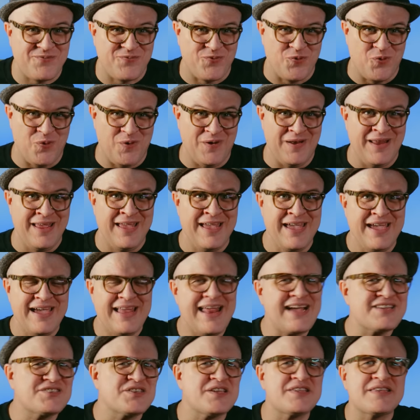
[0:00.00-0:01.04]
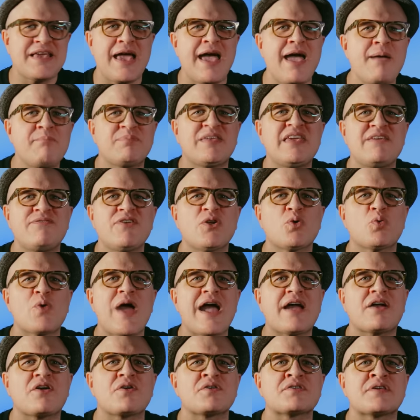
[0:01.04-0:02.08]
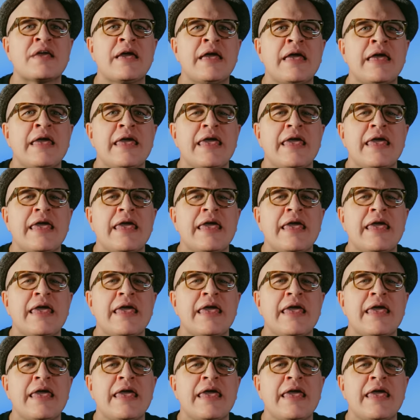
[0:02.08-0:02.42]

for it. It actually set MTV records.